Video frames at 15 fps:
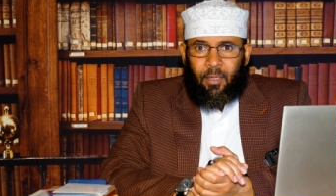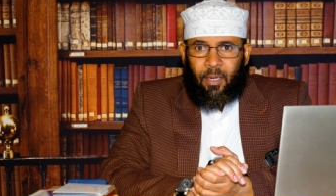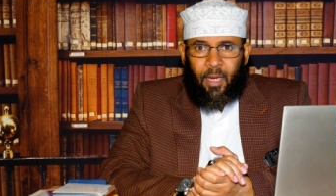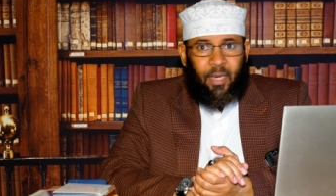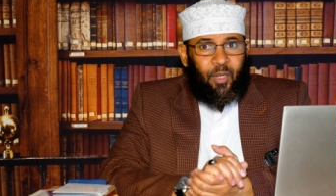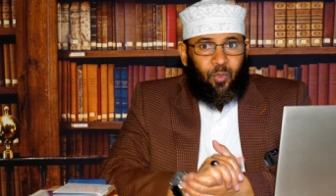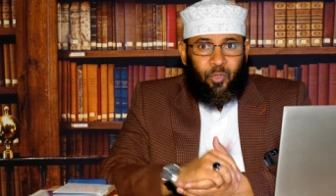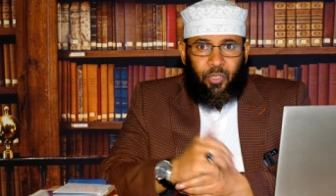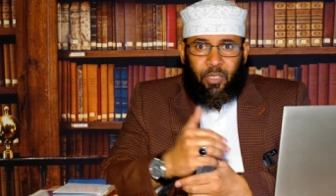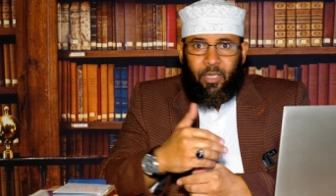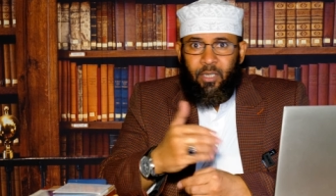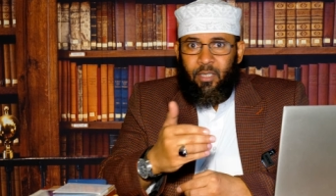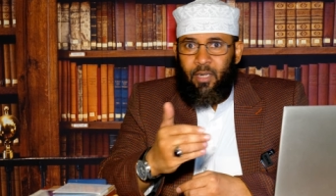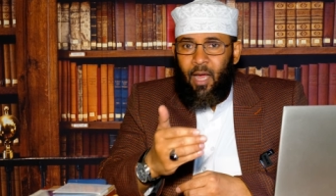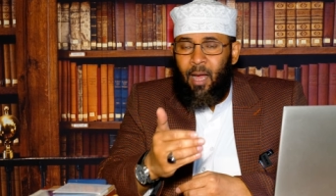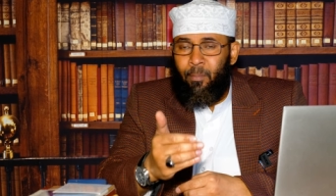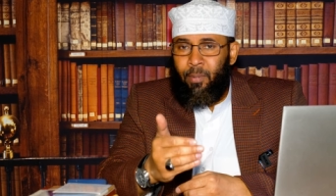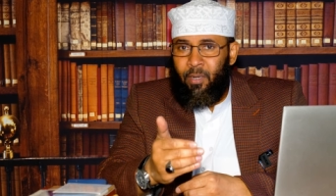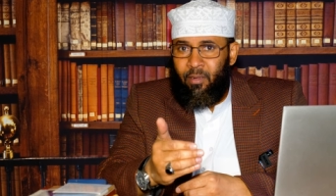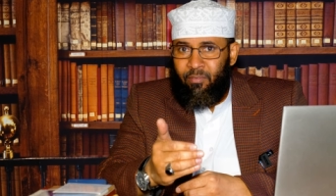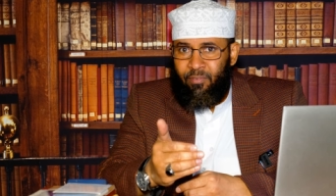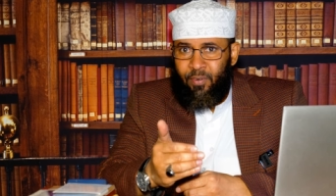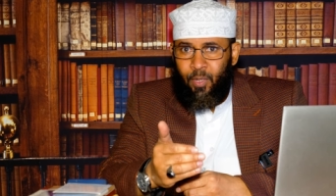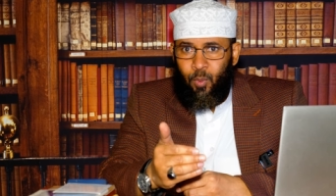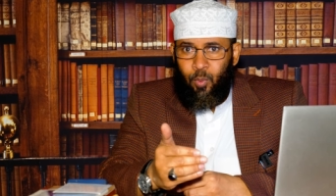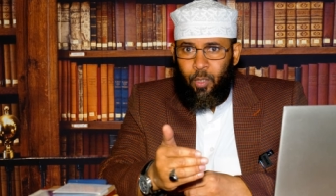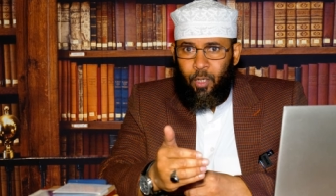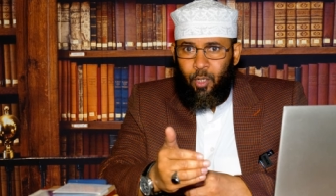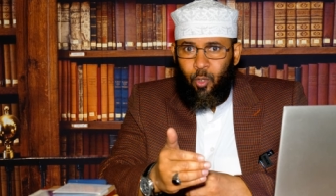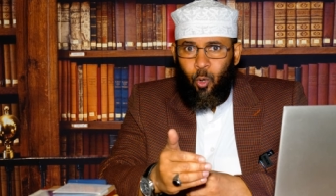And you see it happening
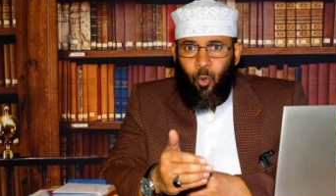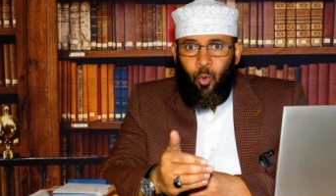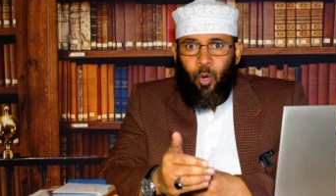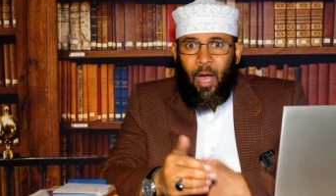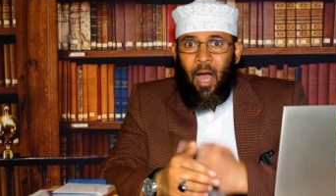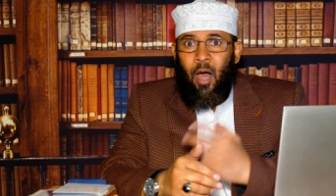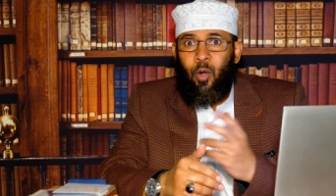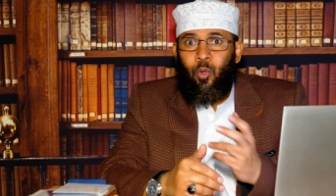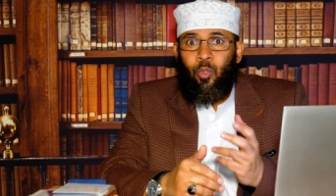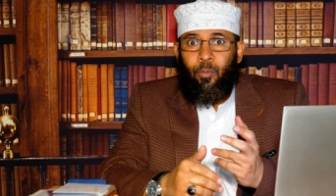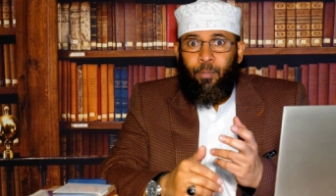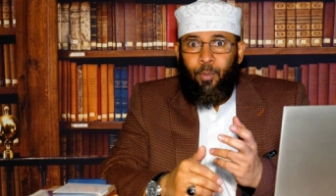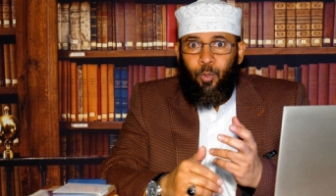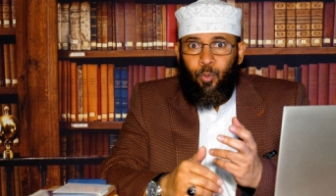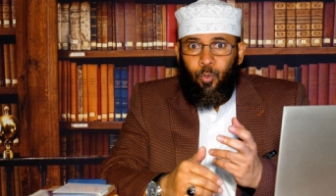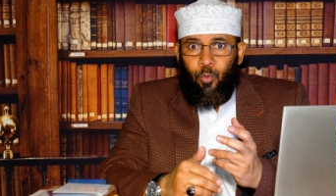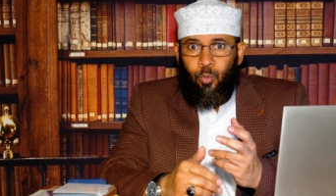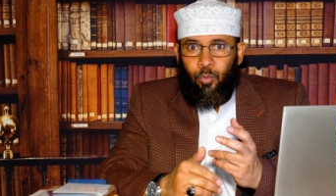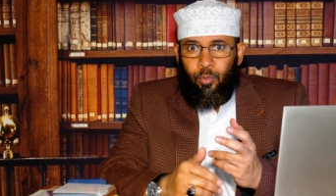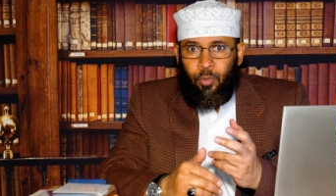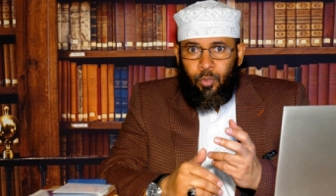frequently or out of the blue,